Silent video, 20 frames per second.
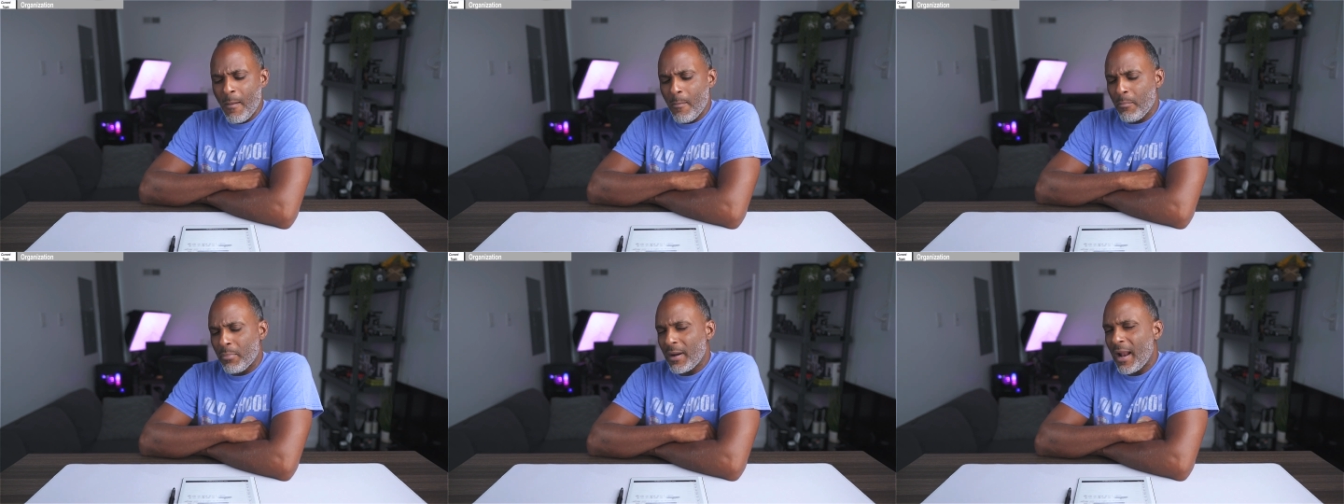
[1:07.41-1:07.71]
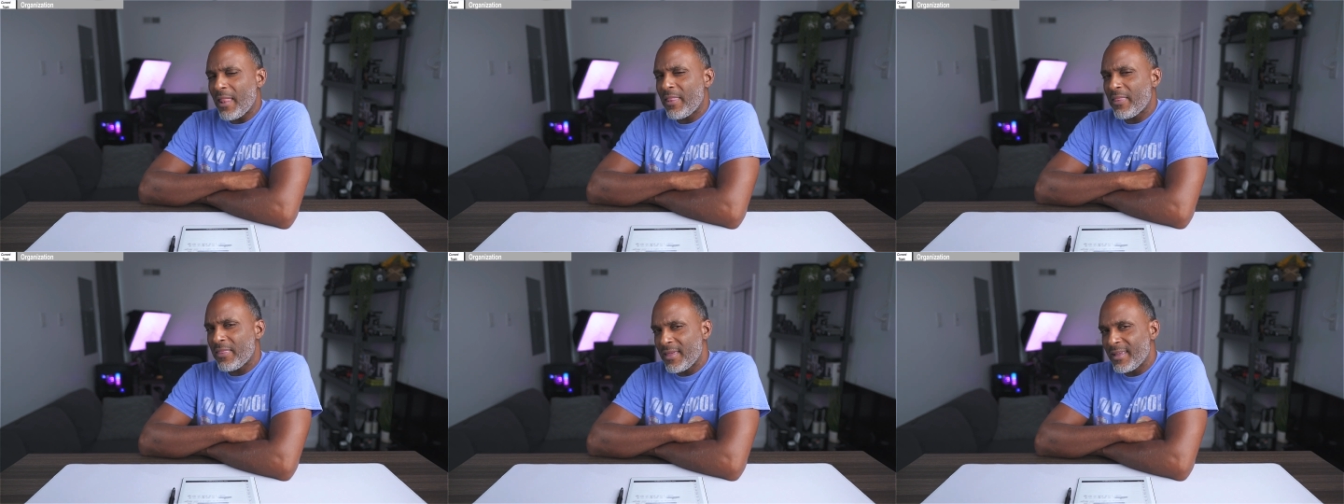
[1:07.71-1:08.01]
but
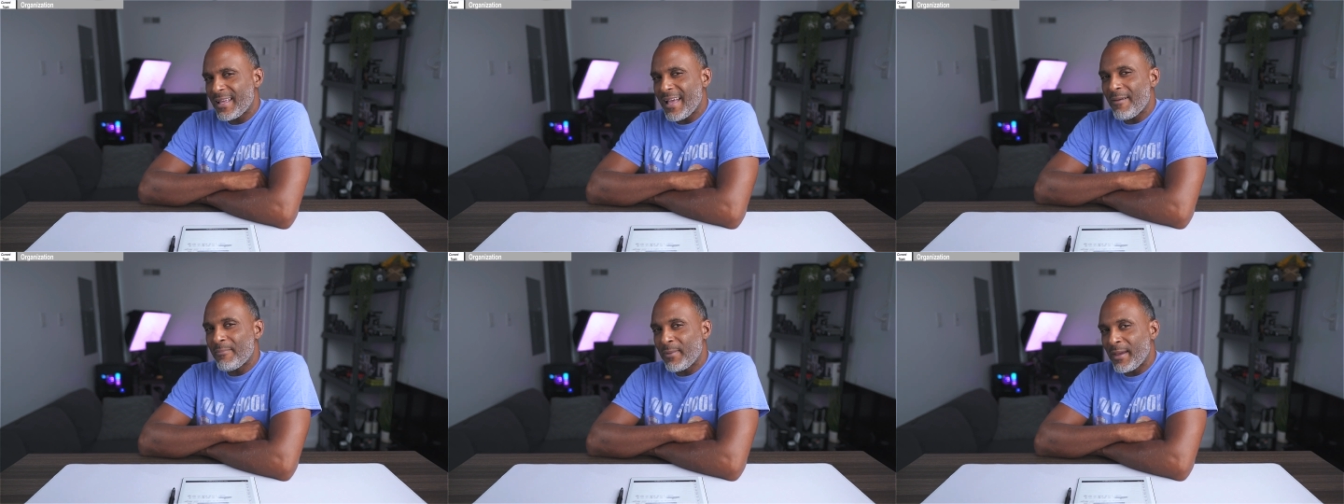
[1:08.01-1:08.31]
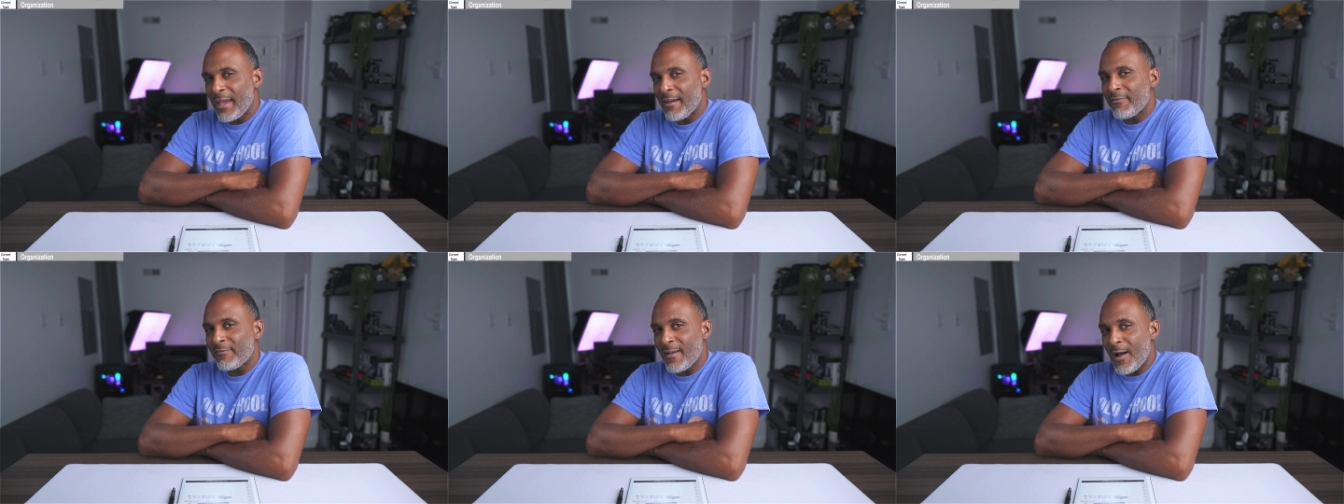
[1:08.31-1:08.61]
I think I may
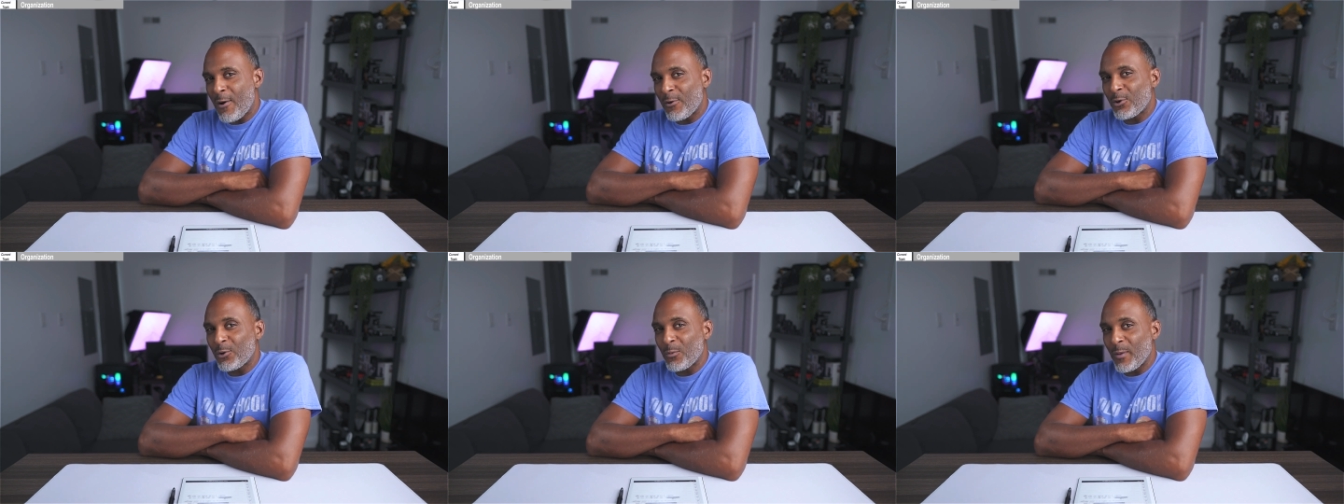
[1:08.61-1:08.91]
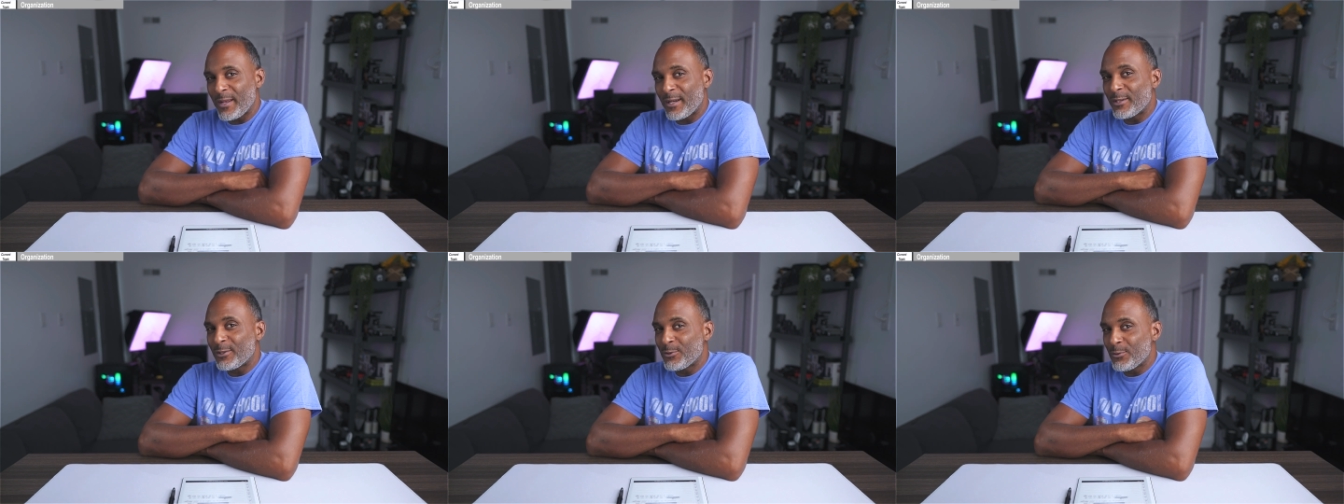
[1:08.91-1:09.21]
have found a
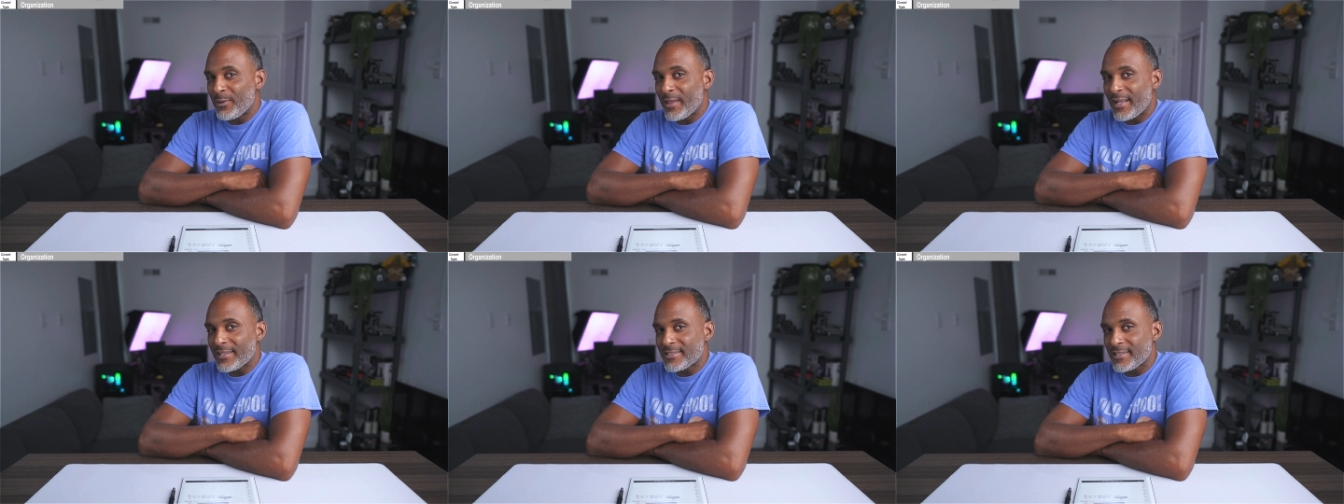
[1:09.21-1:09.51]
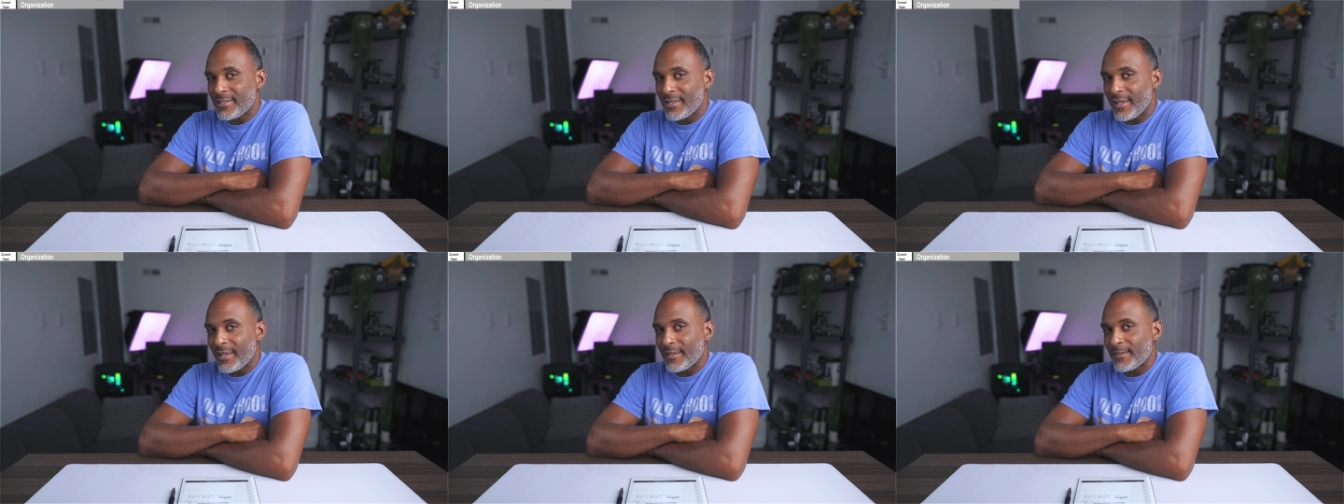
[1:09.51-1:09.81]
way to do that
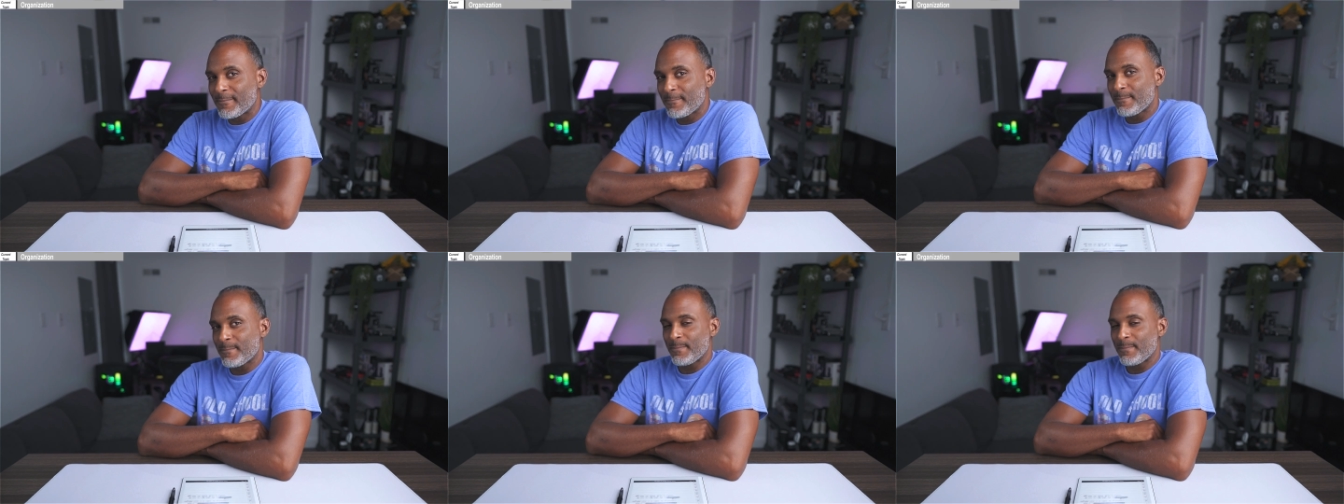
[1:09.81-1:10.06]
today.